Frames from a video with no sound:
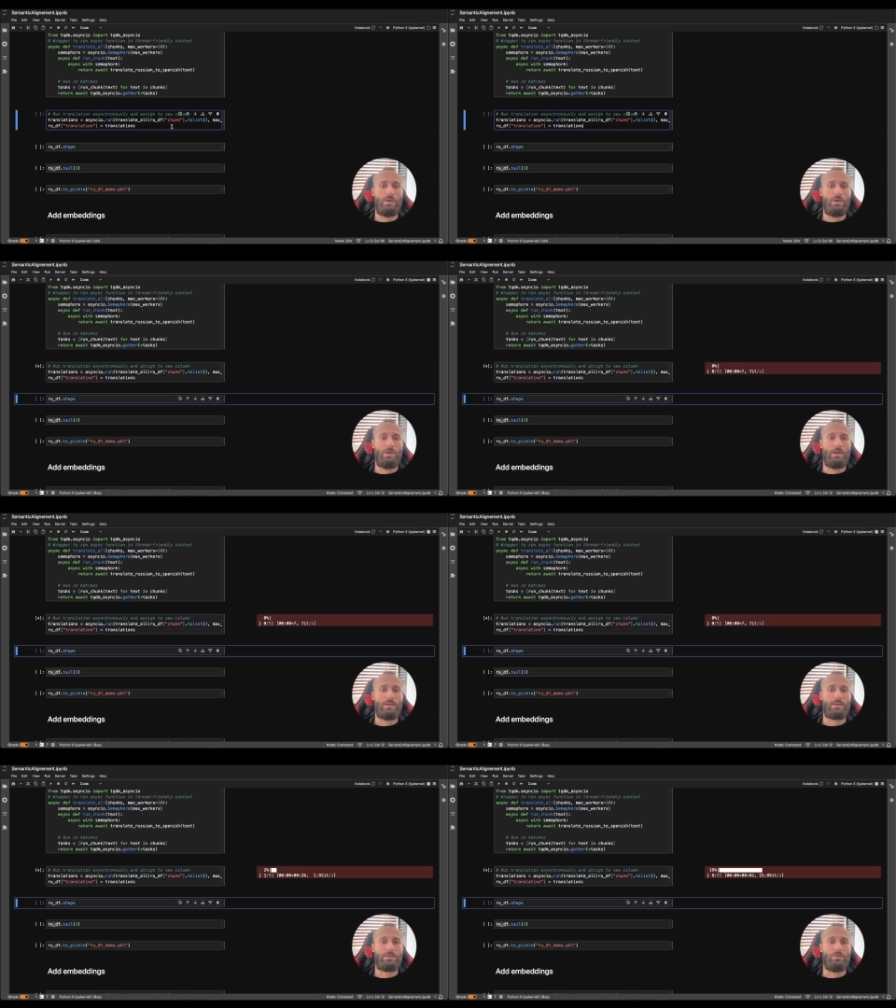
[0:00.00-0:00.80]

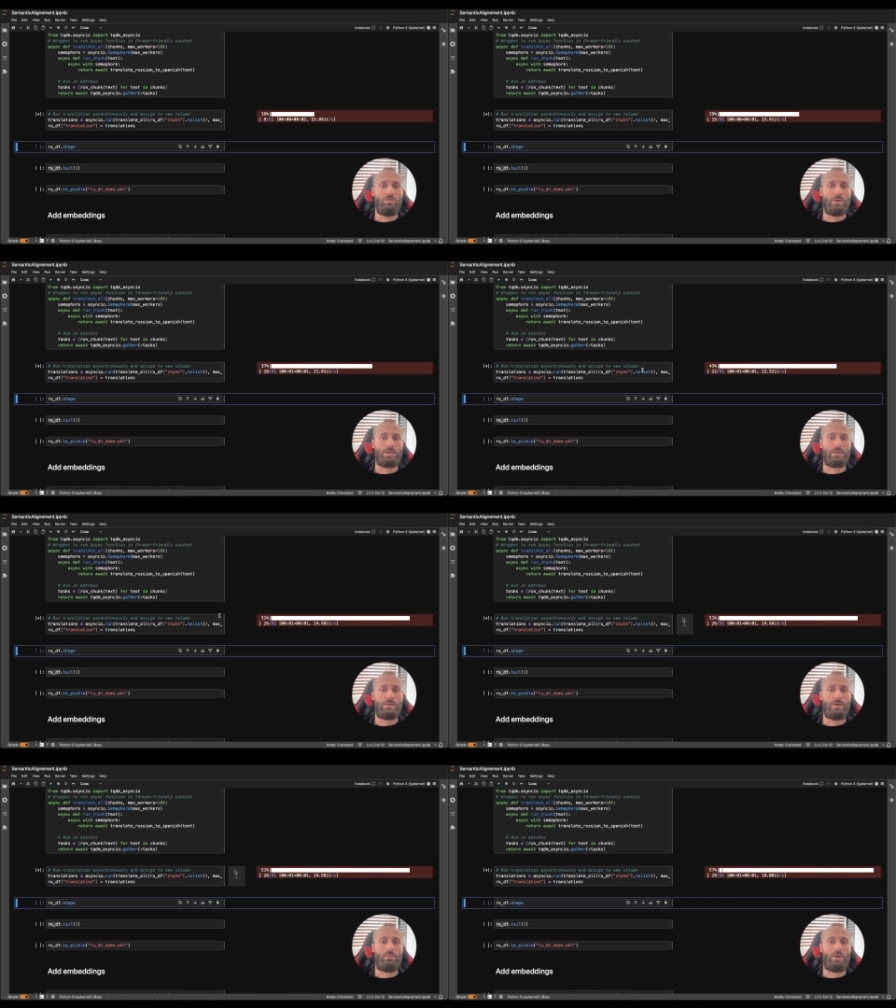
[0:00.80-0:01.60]
Let's do this,
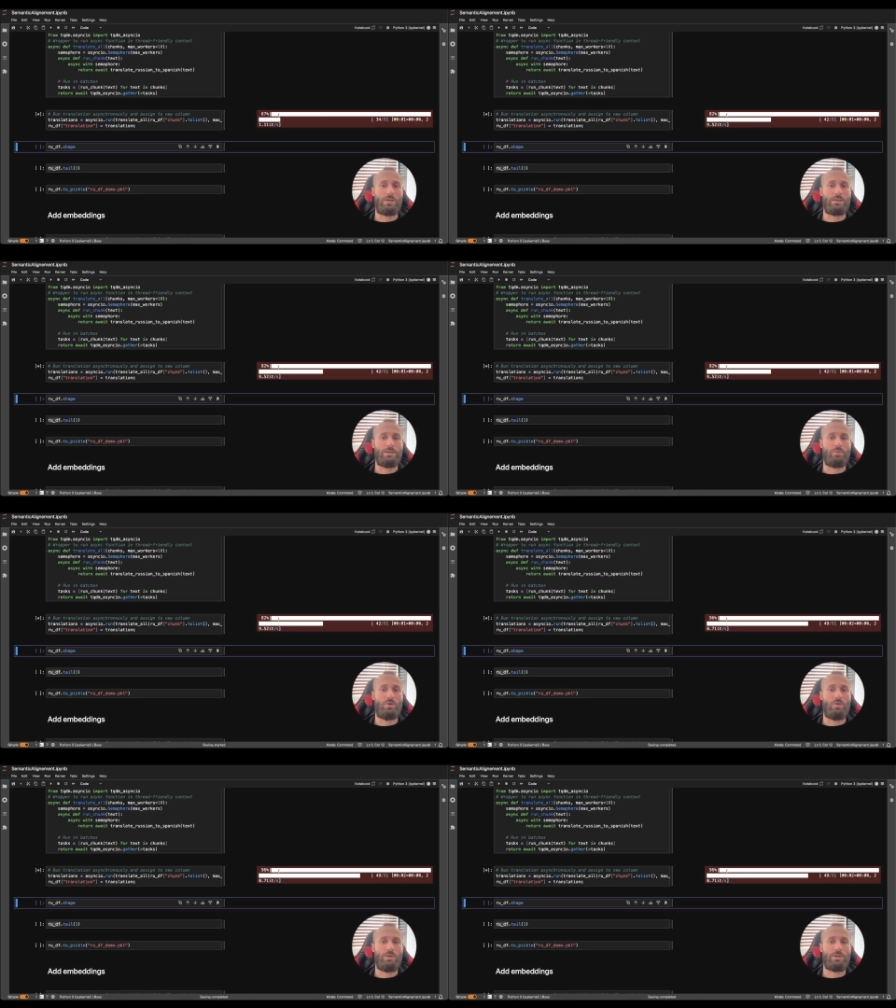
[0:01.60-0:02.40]
and we can see the
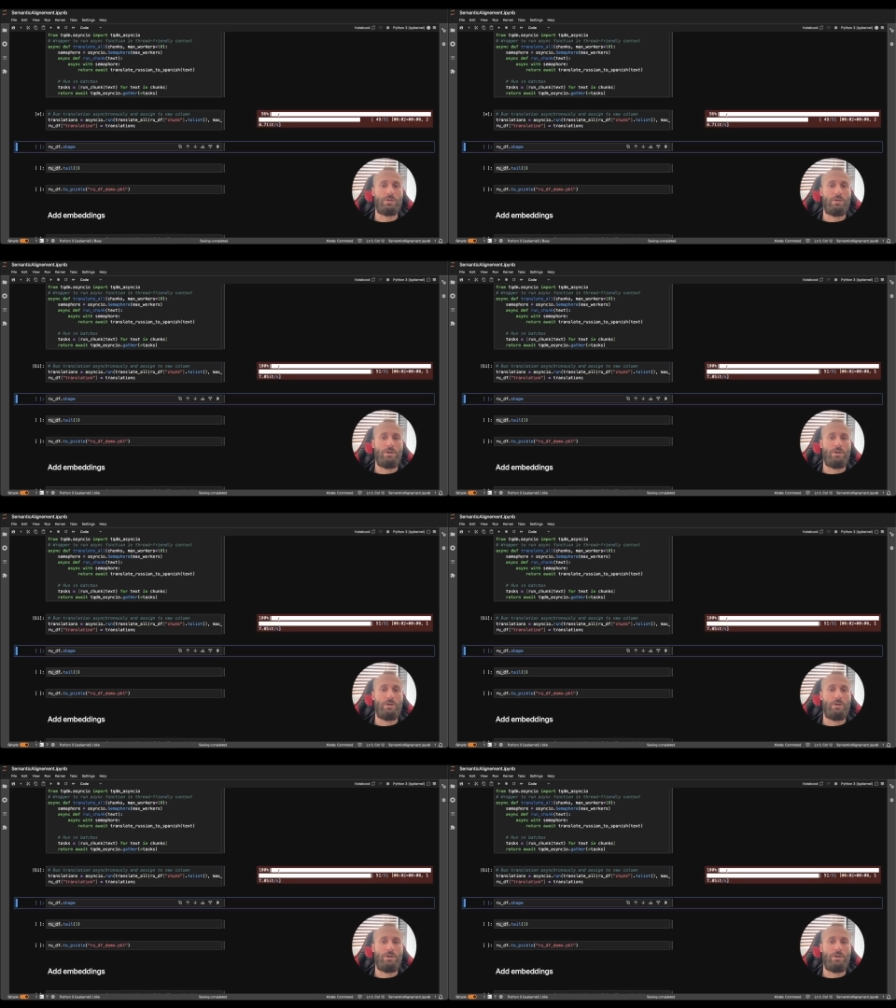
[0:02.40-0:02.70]
progress.